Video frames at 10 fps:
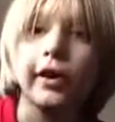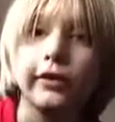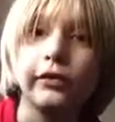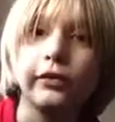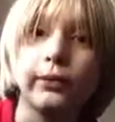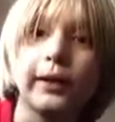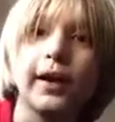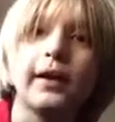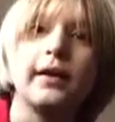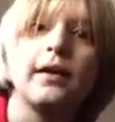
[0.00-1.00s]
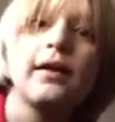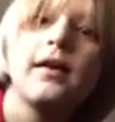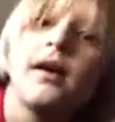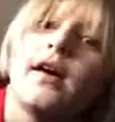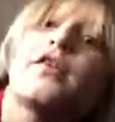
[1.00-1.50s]
cartoons were getting
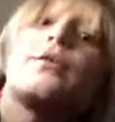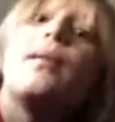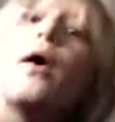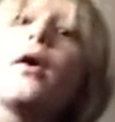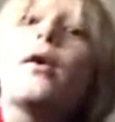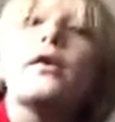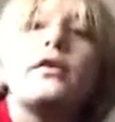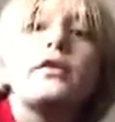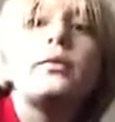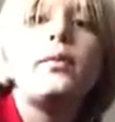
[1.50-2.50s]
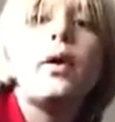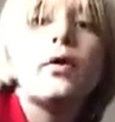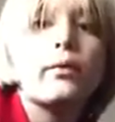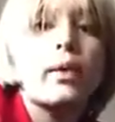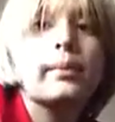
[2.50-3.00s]
a smaller and
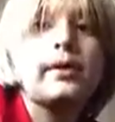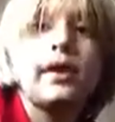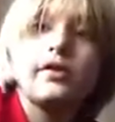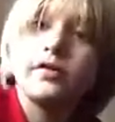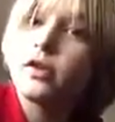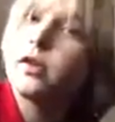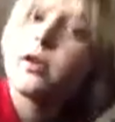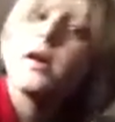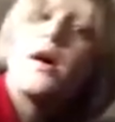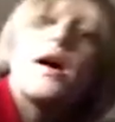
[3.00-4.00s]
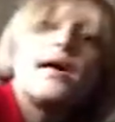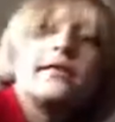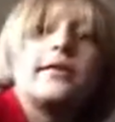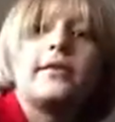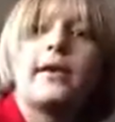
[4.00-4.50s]
smaller reputation
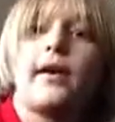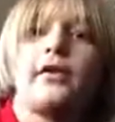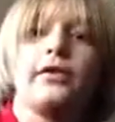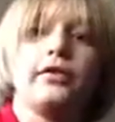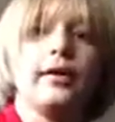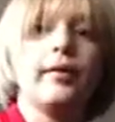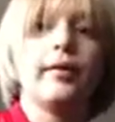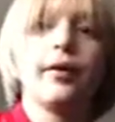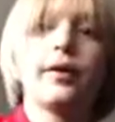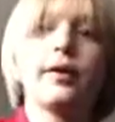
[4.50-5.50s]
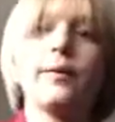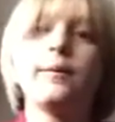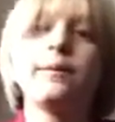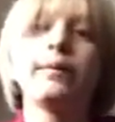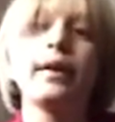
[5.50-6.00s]
on the Cartoon Network.
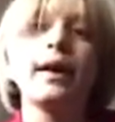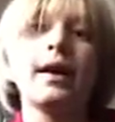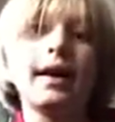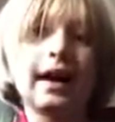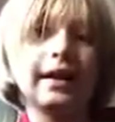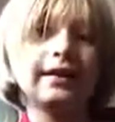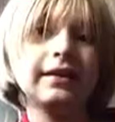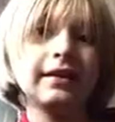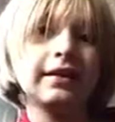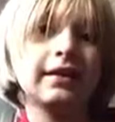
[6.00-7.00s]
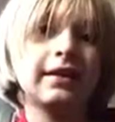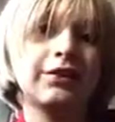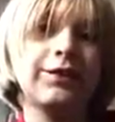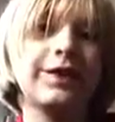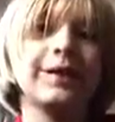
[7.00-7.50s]
And
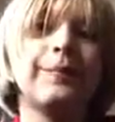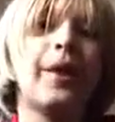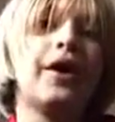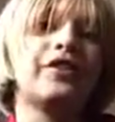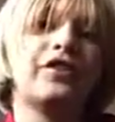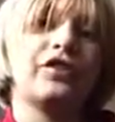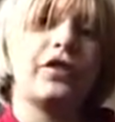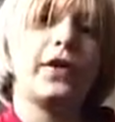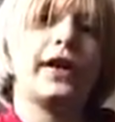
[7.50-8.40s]
guess what? The Moxy Show